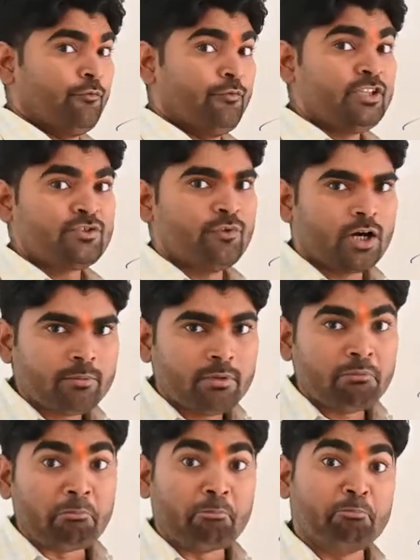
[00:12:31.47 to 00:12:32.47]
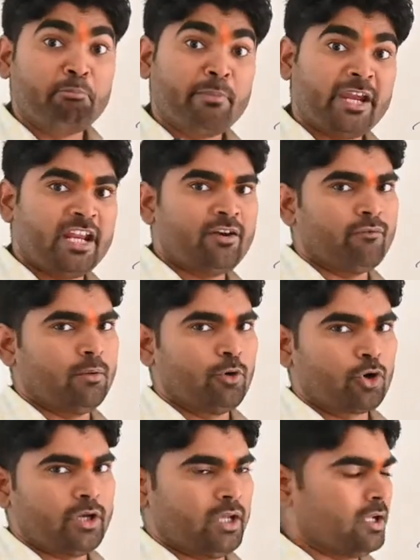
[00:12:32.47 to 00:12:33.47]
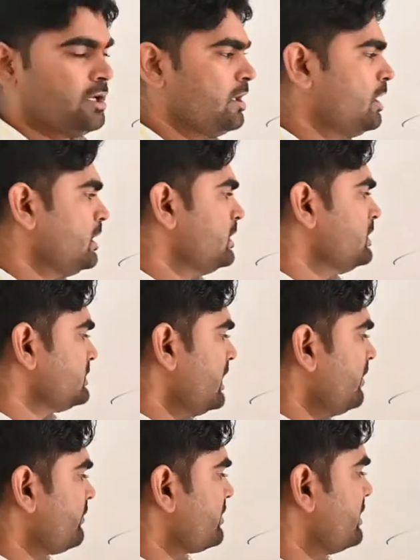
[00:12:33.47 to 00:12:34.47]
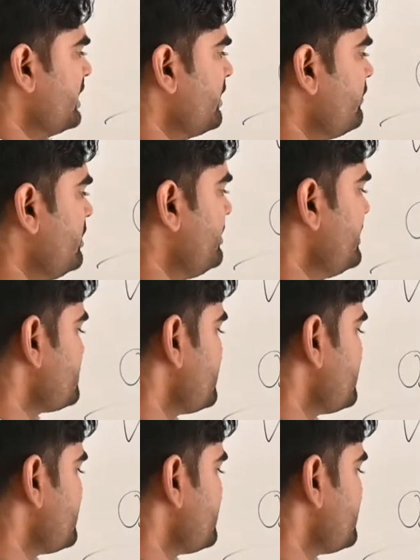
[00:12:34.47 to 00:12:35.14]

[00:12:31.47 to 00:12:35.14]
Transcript: Which verb? Main verb. Okay, now there will be a